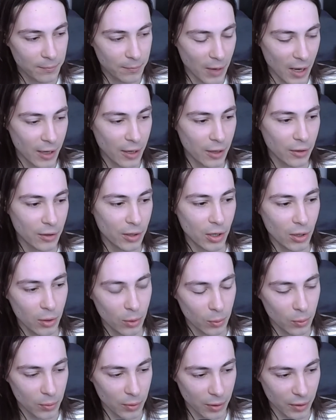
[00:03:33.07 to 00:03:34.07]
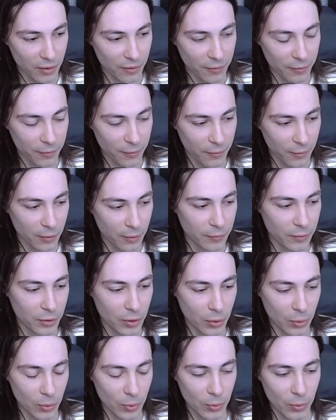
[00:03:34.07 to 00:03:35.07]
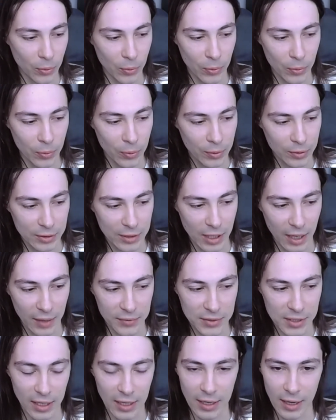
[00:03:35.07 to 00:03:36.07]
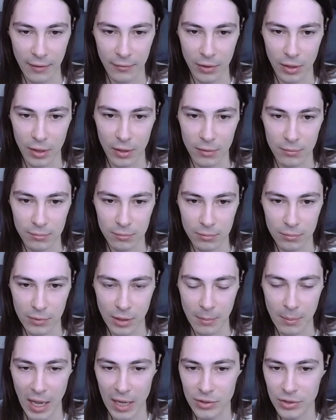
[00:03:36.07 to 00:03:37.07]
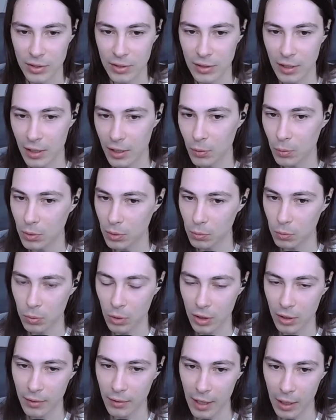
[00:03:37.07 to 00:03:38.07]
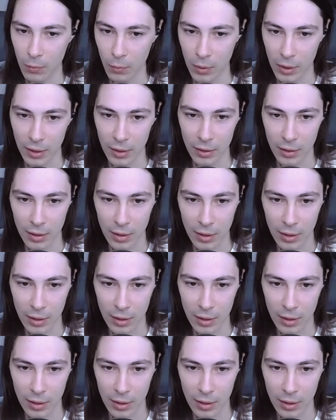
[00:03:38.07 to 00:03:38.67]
I don't know if Vue devs had ever imagined that it will work that way.